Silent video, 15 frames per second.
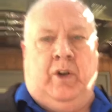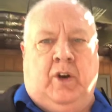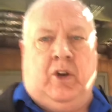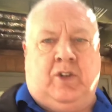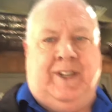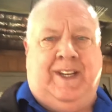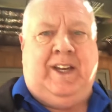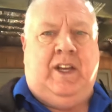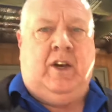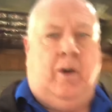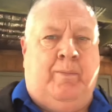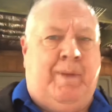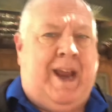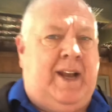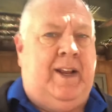our cleaning, our
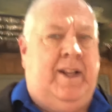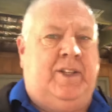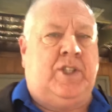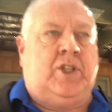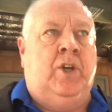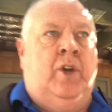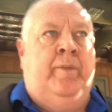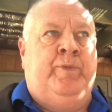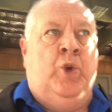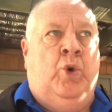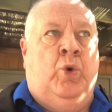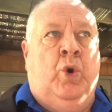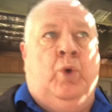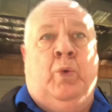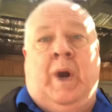maintenance,
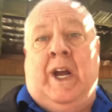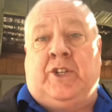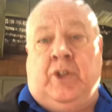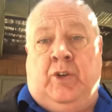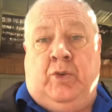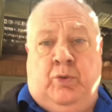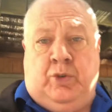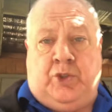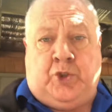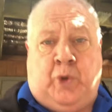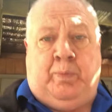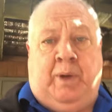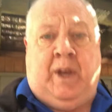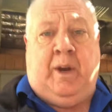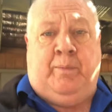or we're actually
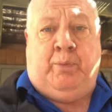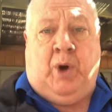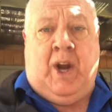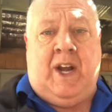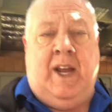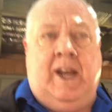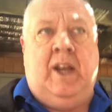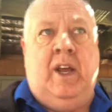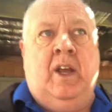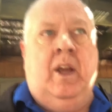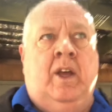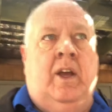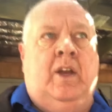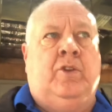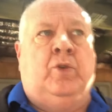stripping and brightening,
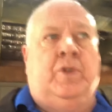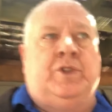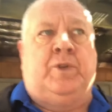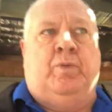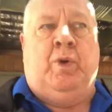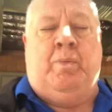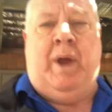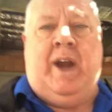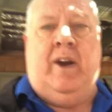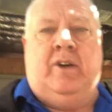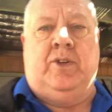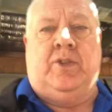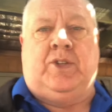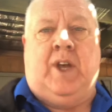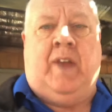doing some
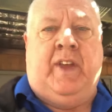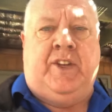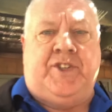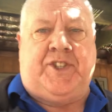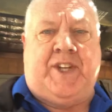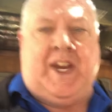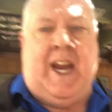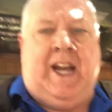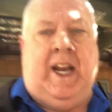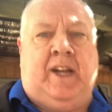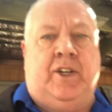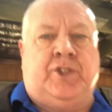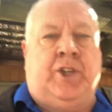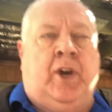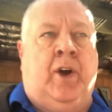repairs, and then staining.
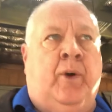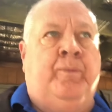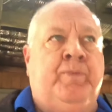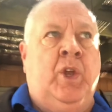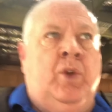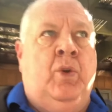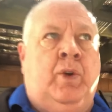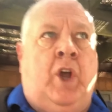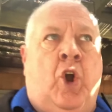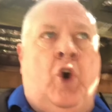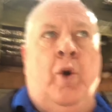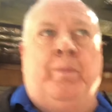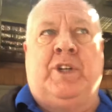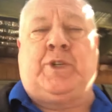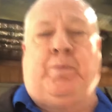So got a
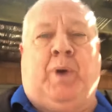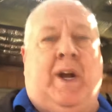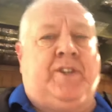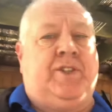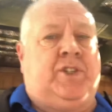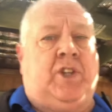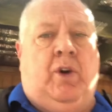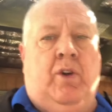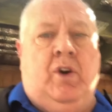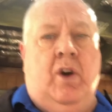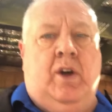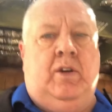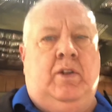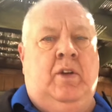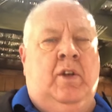whole bunch of projects going
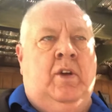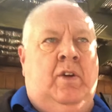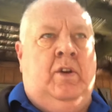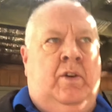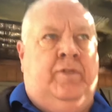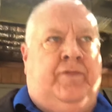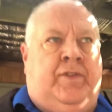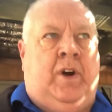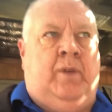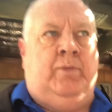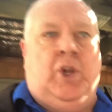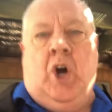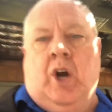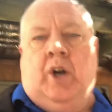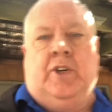on, from
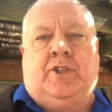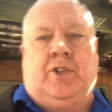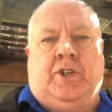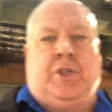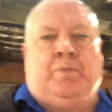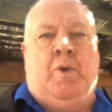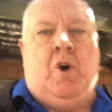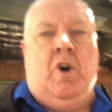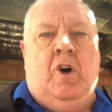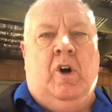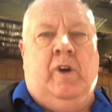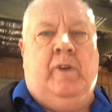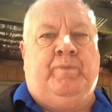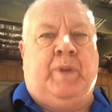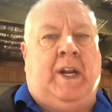large to
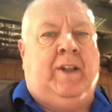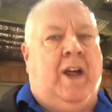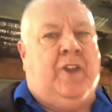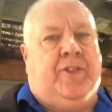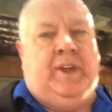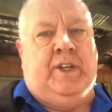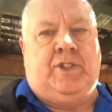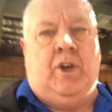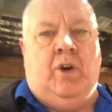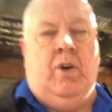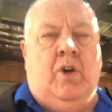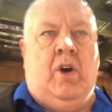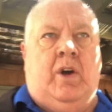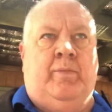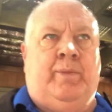small, and a lot of things going
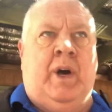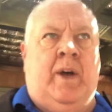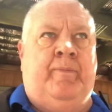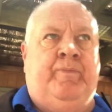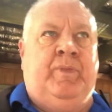on. But